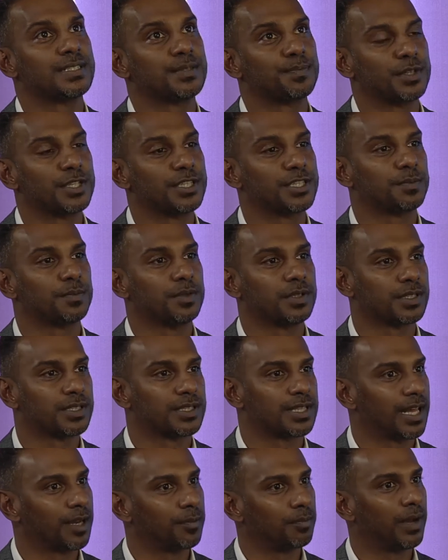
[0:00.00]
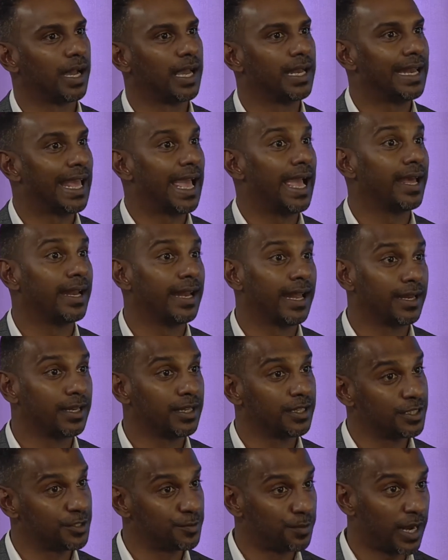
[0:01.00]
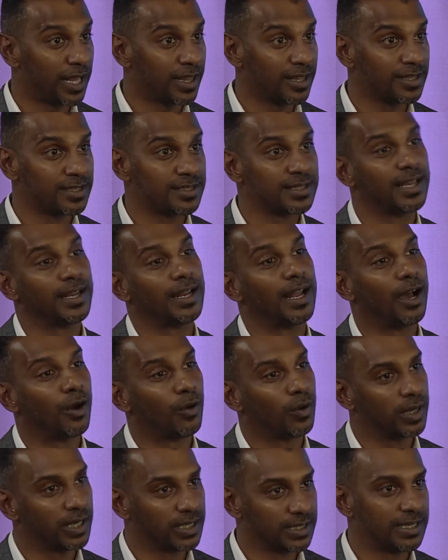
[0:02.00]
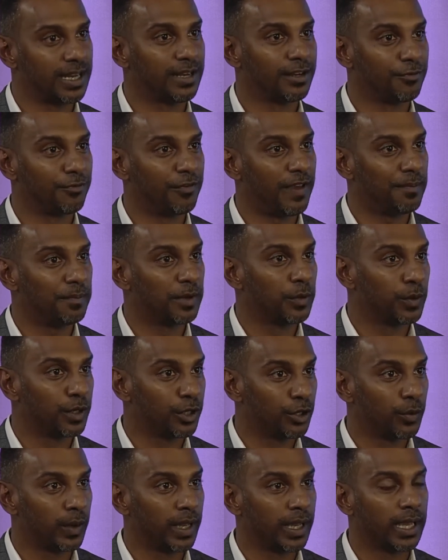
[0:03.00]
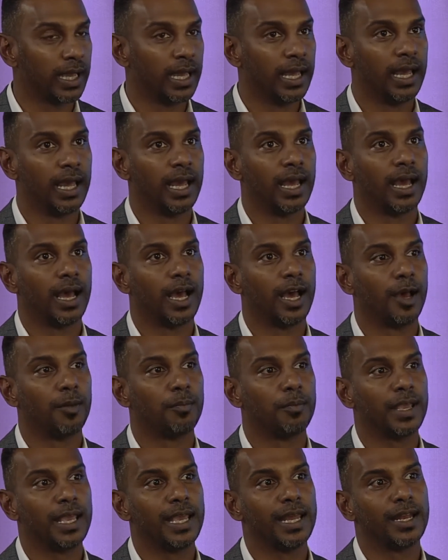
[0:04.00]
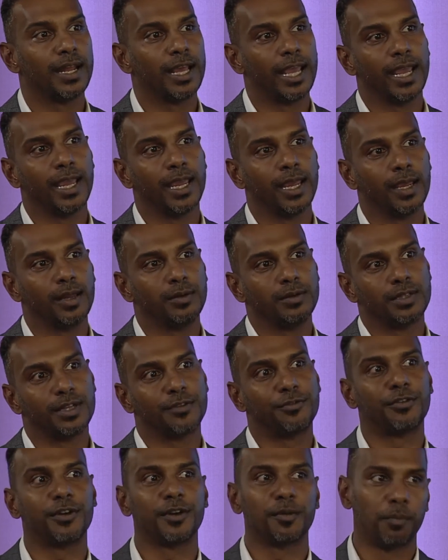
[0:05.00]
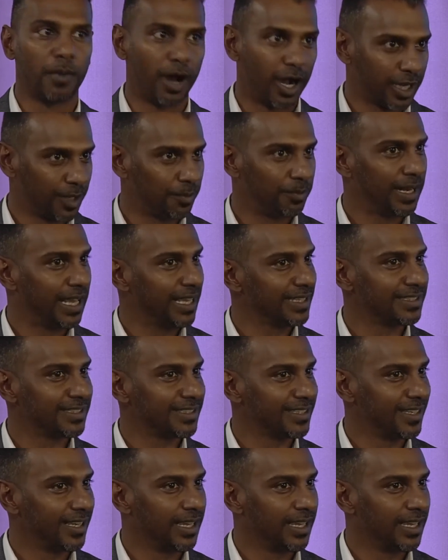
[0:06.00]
principles that my dad and his brothers and our extended family were doing in a different marketplace.